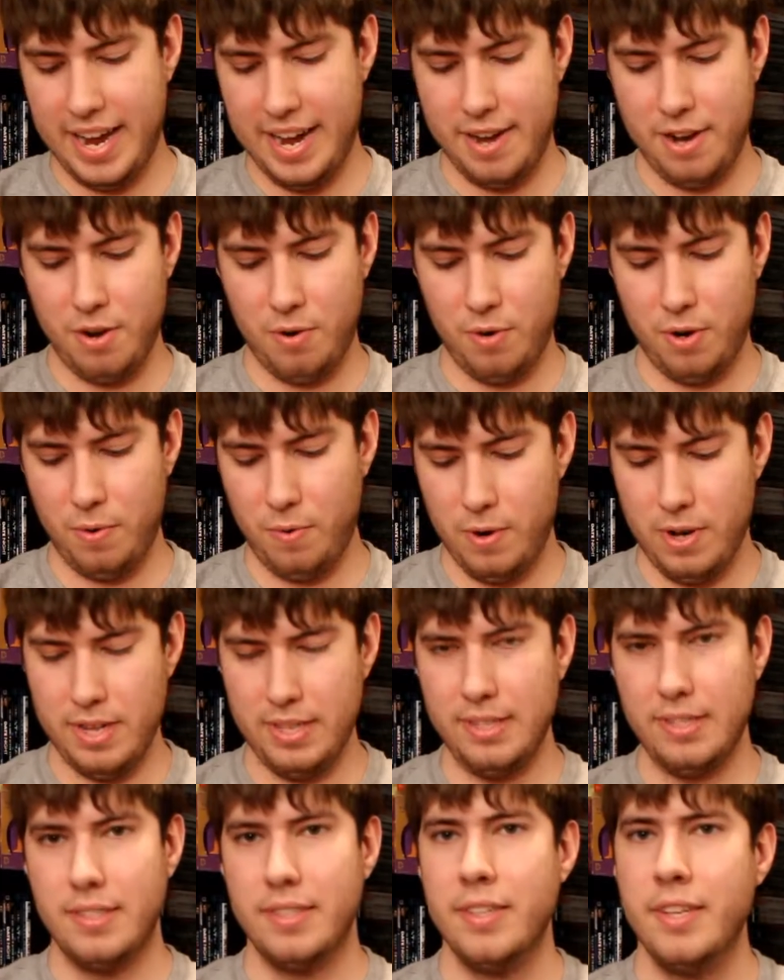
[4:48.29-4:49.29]
didn't know what it
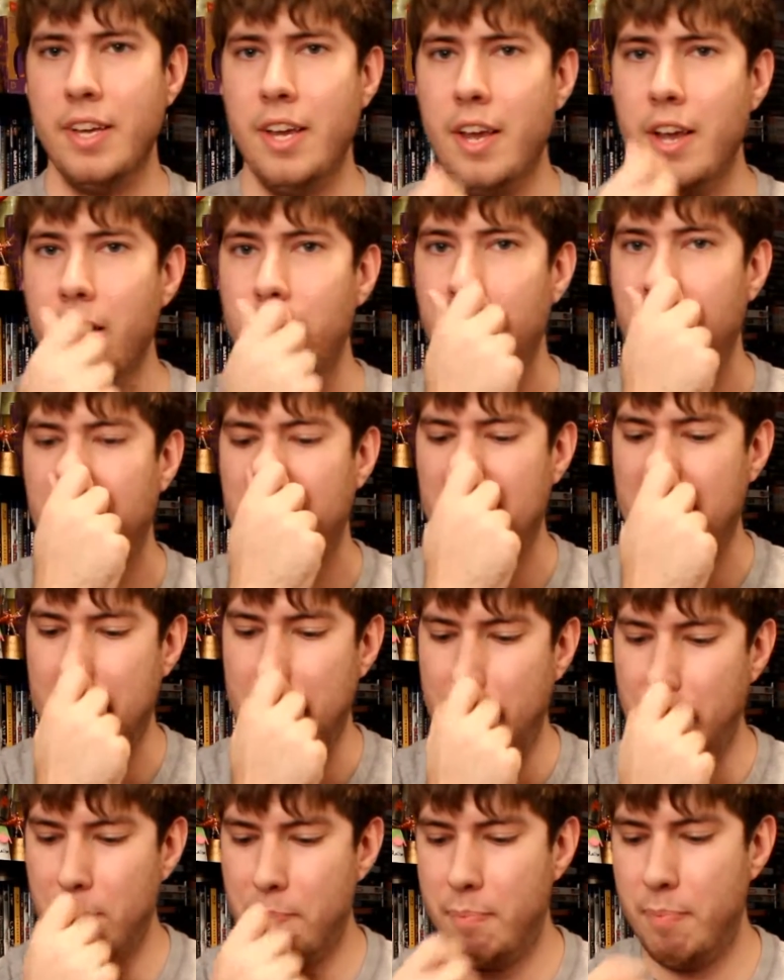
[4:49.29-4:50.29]
was.
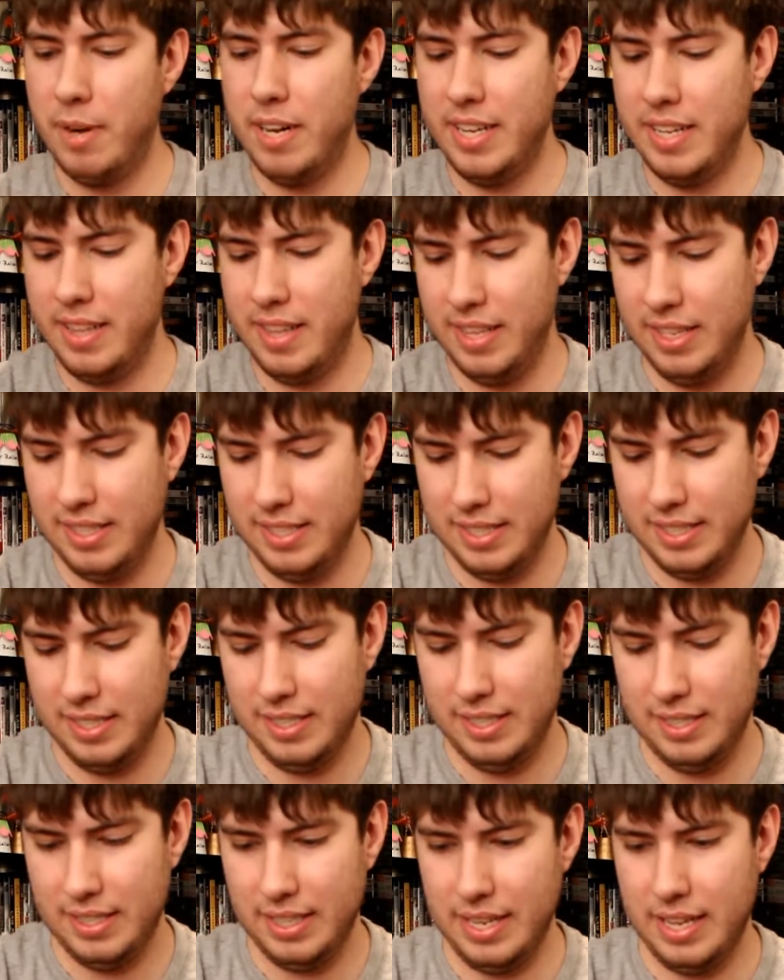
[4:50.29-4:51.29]
Uh, but this
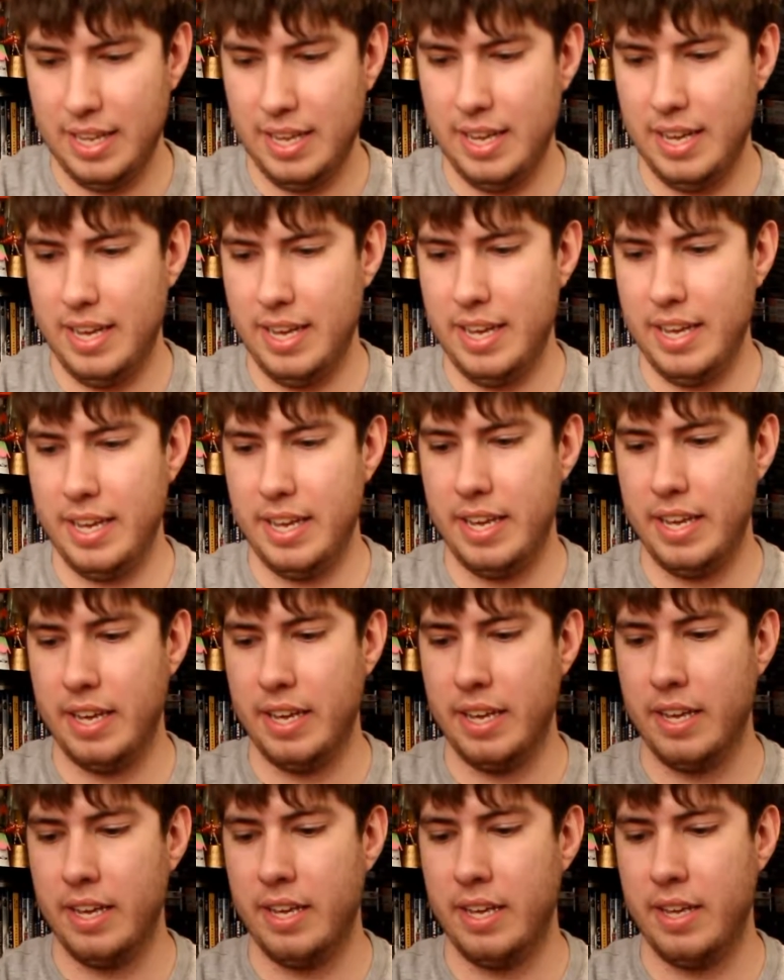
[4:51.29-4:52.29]
is a,